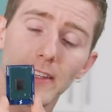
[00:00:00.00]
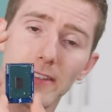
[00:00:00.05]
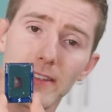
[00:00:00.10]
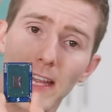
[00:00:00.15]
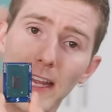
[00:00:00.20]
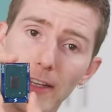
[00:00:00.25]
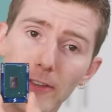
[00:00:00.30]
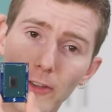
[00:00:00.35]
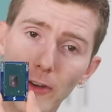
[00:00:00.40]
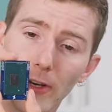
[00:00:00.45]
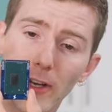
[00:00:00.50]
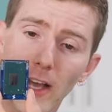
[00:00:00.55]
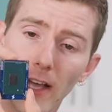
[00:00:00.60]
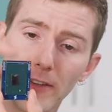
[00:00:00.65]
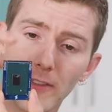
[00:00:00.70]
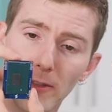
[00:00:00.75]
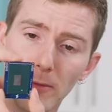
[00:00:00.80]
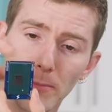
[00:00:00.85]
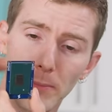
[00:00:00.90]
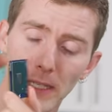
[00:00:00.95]
it takes our
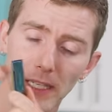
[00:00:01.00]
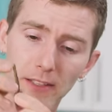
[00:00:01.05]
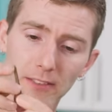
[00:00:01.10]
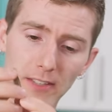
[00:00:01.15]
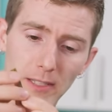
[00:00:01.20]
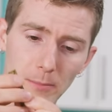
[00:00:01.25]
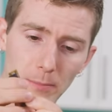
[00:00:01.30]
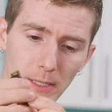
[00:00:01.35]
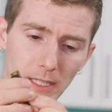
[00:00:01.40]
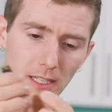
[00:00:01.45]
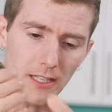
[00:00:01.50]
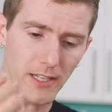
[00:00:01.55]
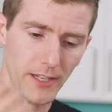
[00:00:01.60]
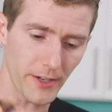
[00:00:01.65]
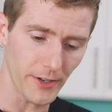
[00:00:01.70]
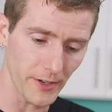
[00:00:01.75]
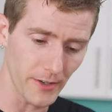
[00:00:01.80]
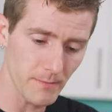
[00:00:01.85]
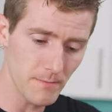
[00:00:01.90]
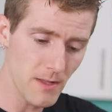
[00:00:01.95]
custom P C B
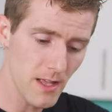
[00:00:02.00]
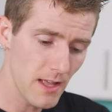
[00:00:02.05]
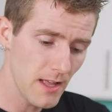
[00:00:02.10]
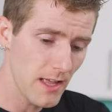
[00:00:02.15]
here